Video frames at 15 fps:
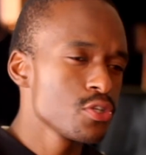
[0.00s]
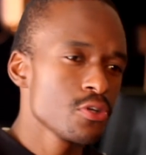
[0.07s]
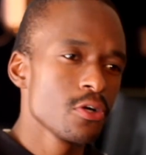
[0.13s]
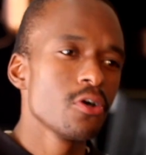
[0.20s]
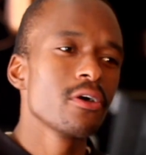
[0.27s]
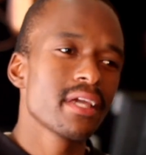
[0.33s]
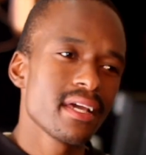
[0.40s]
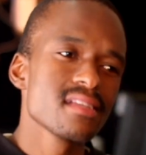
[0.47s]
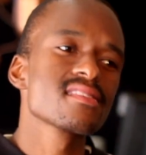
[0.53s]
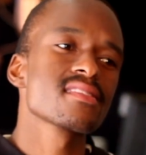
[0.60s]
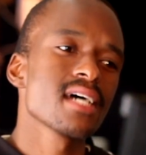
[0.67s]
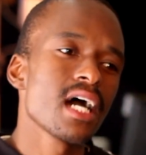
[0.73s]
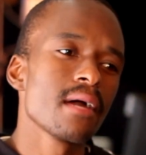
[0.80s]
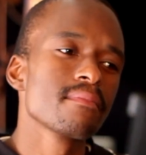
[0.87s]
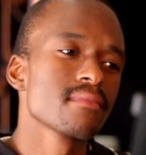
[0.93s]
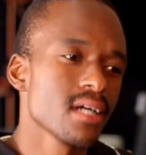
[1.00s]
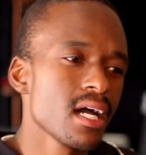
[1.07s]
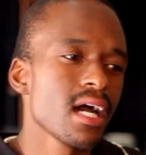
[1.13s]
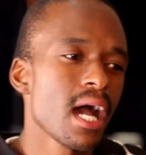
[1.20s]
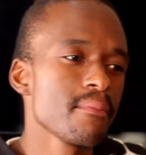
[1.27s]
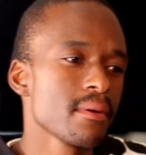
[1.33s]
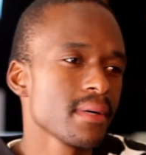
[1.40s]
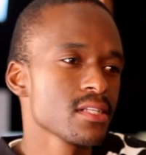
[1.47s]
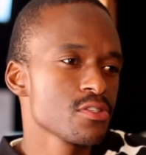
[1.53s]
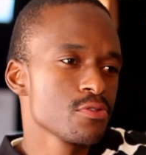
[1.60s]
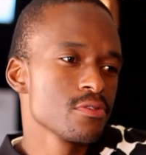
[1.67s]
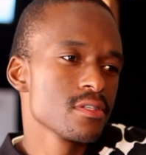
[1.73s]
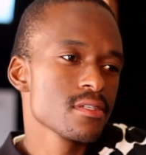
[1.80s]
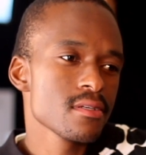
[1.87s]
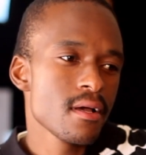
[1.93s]
you go, okay, it's time, I'm about to do
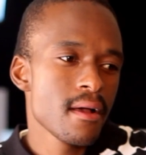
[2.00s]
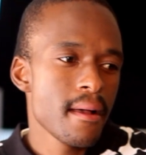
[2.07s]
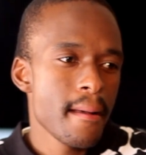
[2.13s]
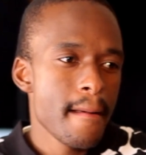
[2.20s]
this?